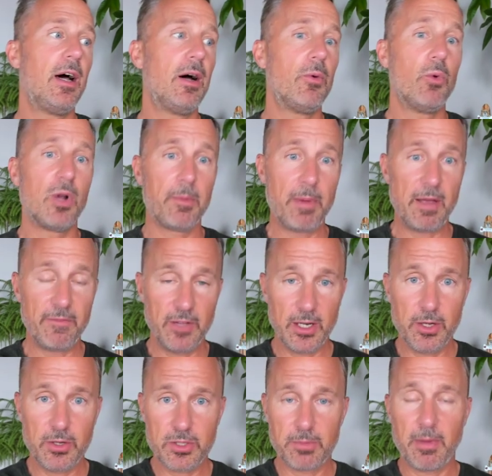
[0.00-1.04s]
one of my
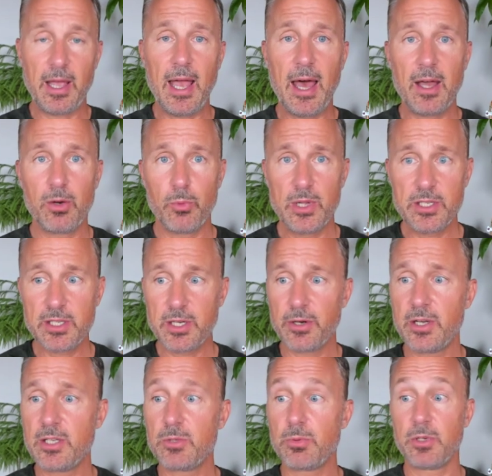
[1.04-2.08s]
videos in my How to Win
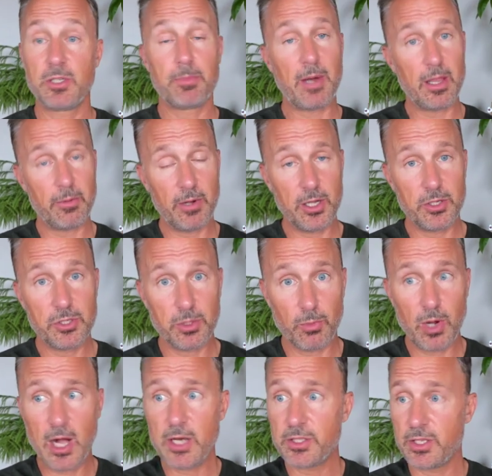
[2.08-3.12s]
series, which, by the way, you should
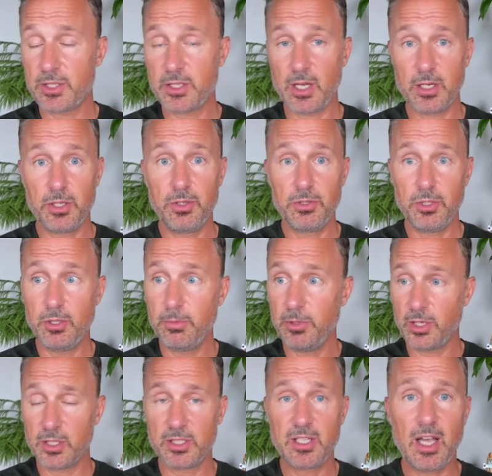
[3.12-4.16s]
watch. It's on YouTube. You
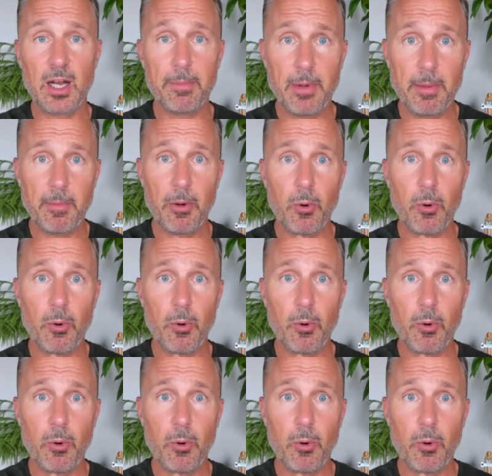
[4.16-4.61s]
can sign up on my